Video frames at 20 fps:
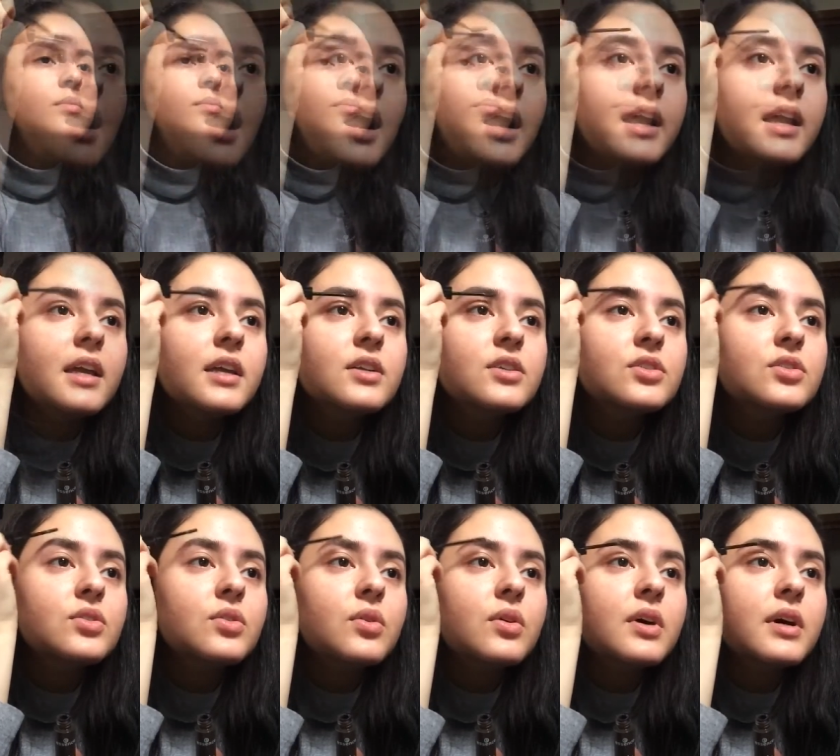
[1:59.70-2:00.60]
I
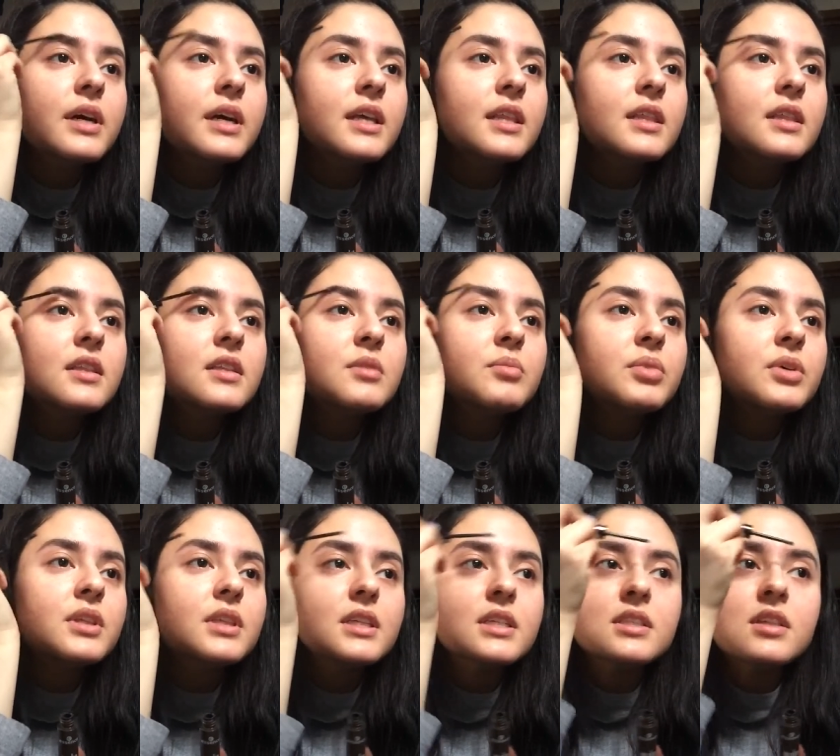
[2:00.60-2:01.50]
enjoy to
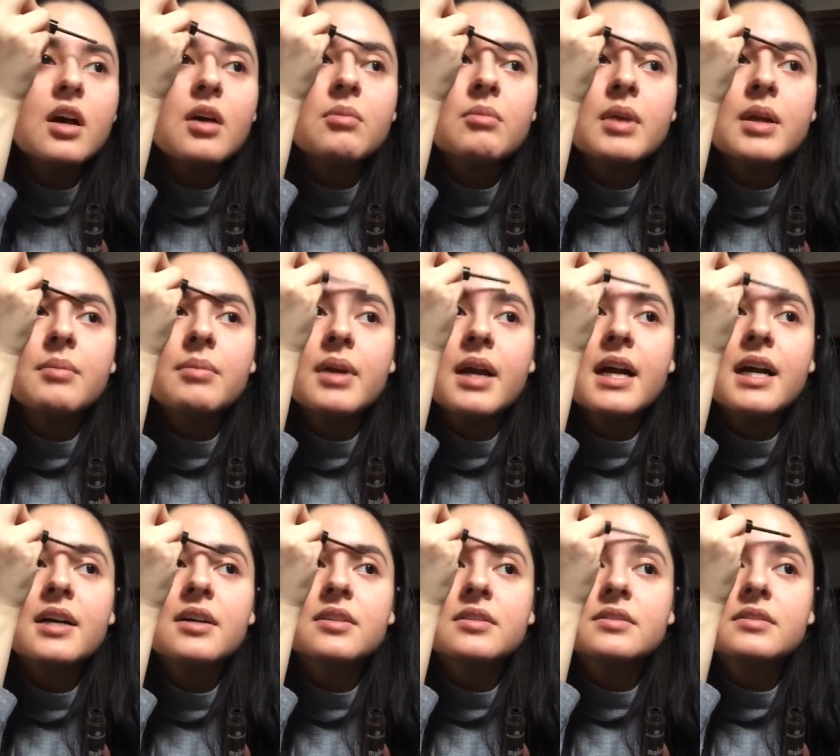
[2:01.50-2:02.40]
put this on my
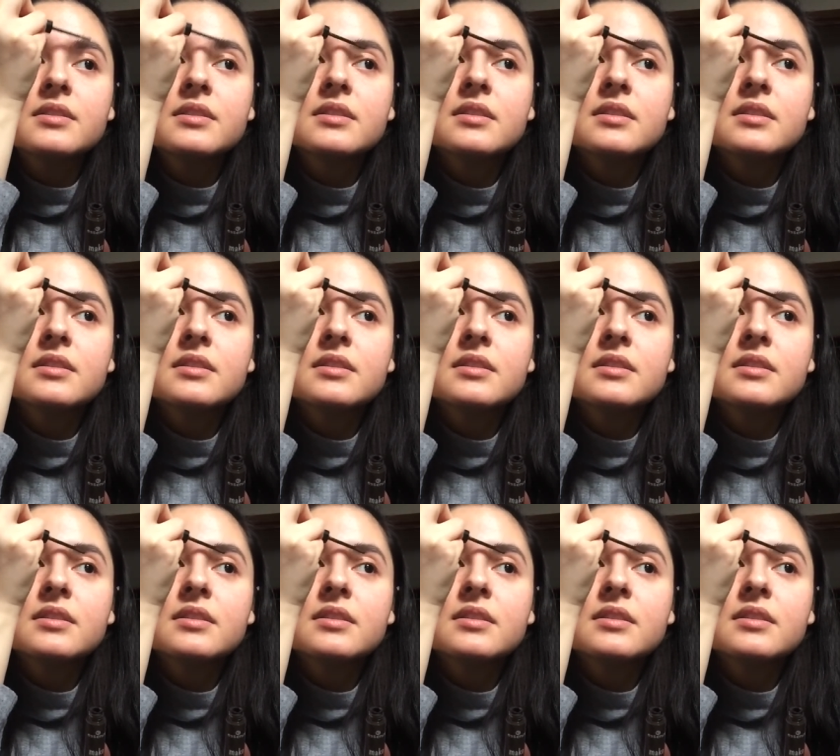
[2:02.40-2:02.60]
brows.